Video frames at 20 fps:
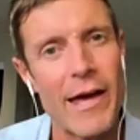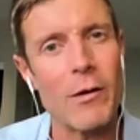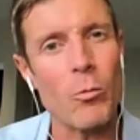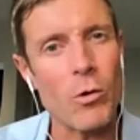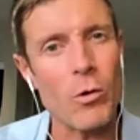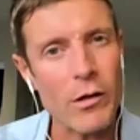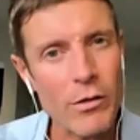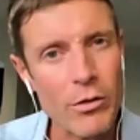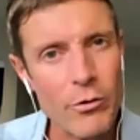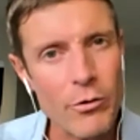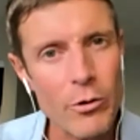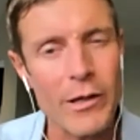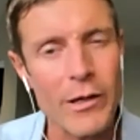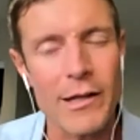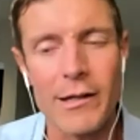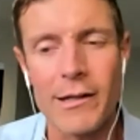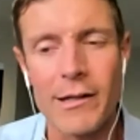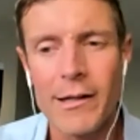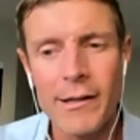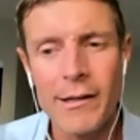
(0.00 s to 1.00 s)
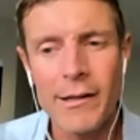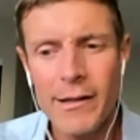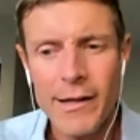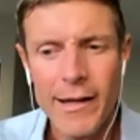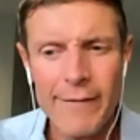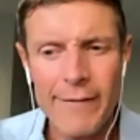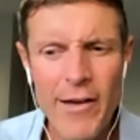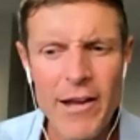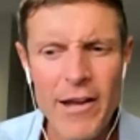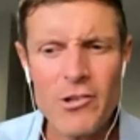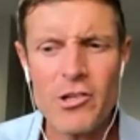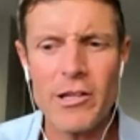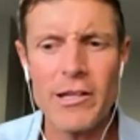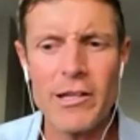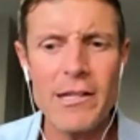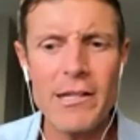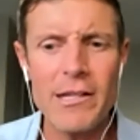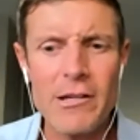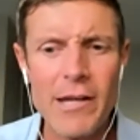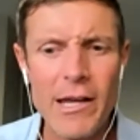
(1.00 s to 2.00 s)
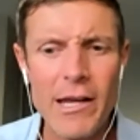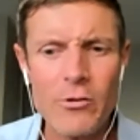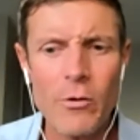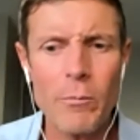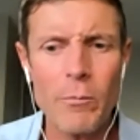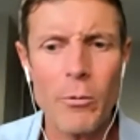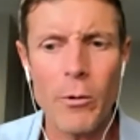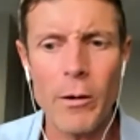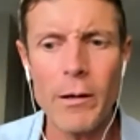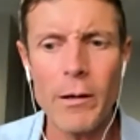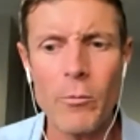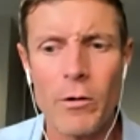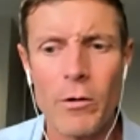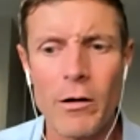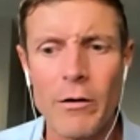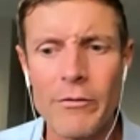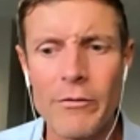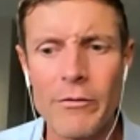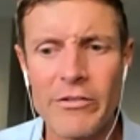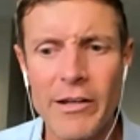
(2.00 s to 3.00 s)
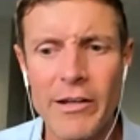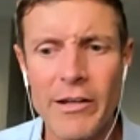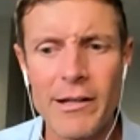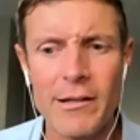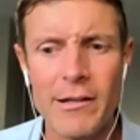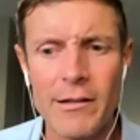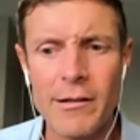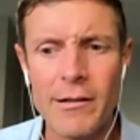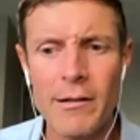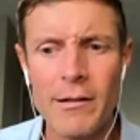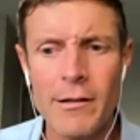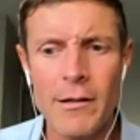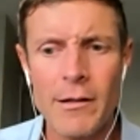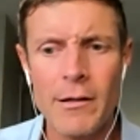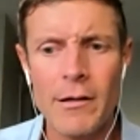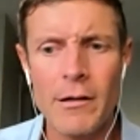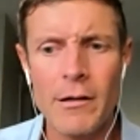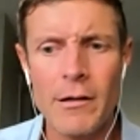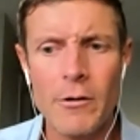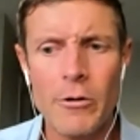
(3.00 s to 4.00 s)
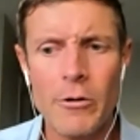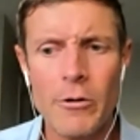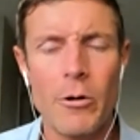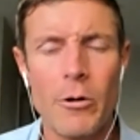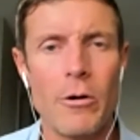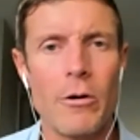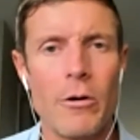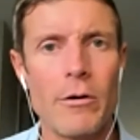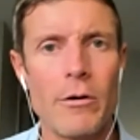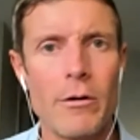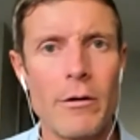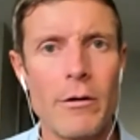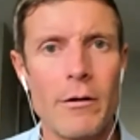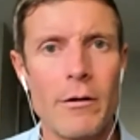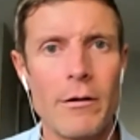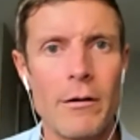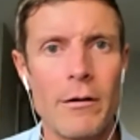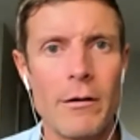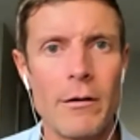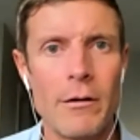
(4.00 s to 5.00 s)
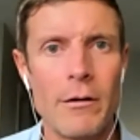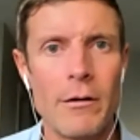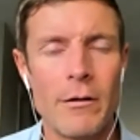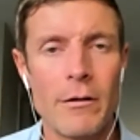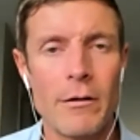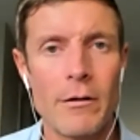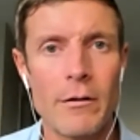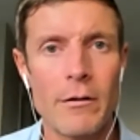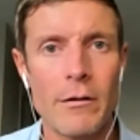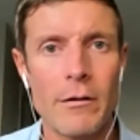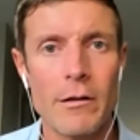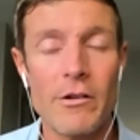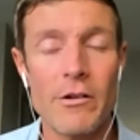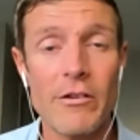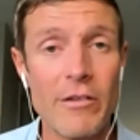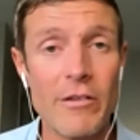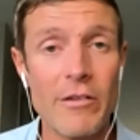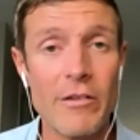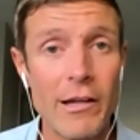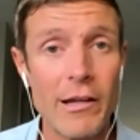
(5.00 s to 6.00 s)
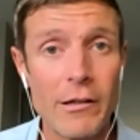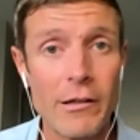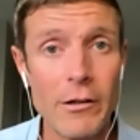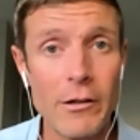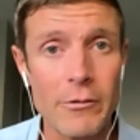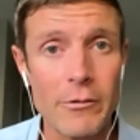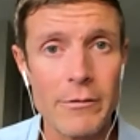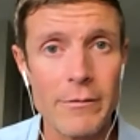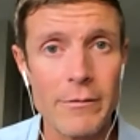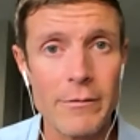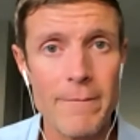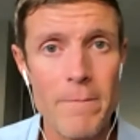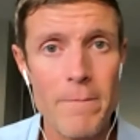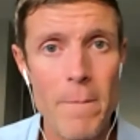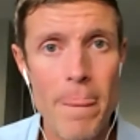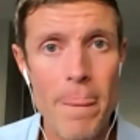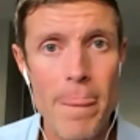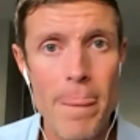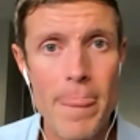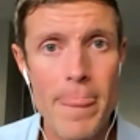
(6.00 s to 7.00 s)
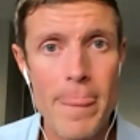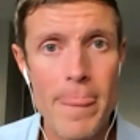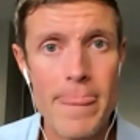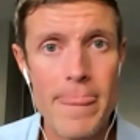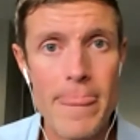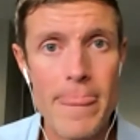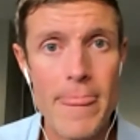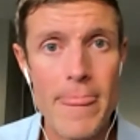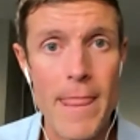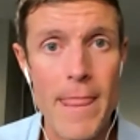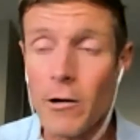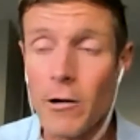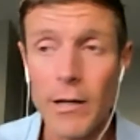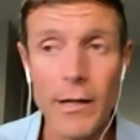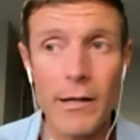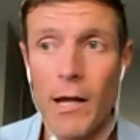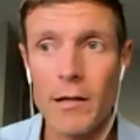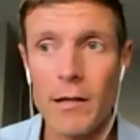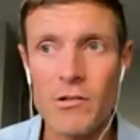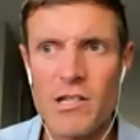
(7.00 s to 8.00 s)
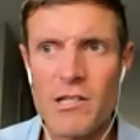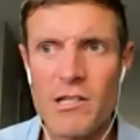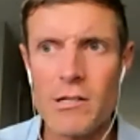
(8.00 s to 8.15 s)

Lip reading: work through it. And eventually you get to a point where all of a sudden, whew, you just let go. And just